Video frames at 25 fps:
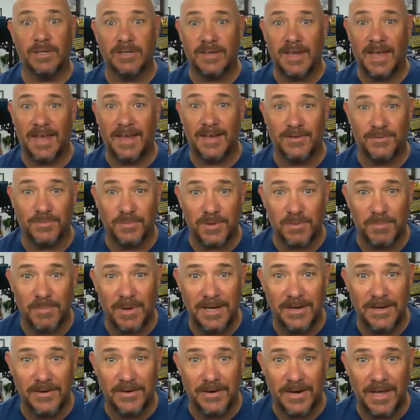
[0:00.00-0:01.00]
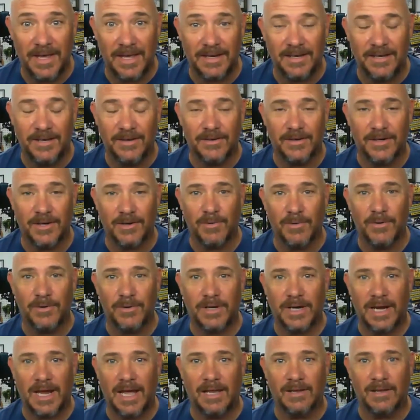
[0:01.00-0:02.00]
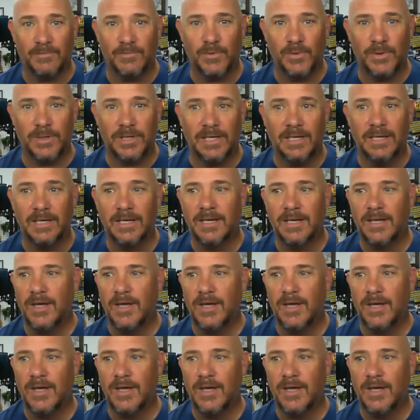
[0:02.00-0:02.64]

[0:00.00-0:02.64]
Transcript: of days with my internet here in Corona, California,